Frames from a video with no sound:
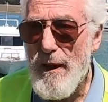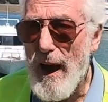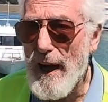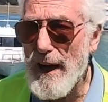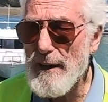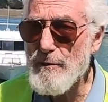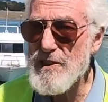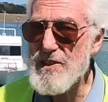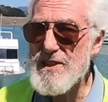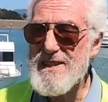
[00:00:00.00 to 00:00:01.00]
It
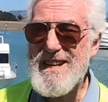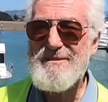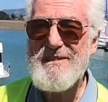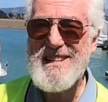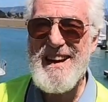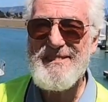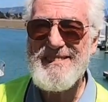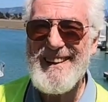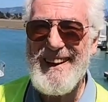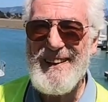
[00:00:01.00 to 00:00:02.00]
was
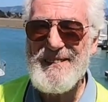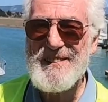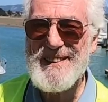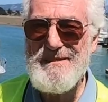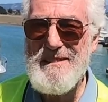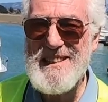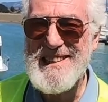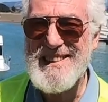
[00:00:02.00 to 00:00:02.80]
7703 meters.